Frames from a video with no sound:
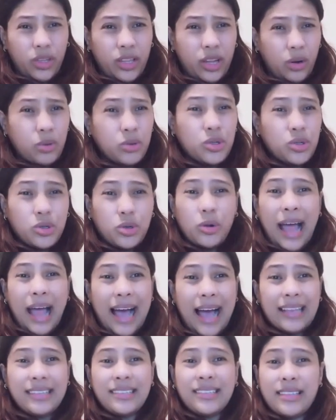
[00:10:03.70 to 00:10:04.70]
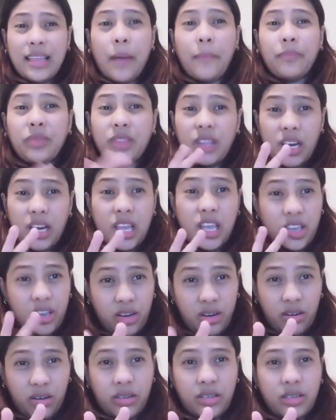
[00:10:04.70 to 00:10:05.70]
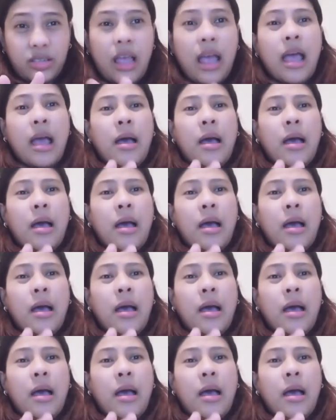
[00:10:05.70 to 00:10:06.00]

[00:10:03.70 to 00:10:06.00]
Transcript: the consul asked them 3 years.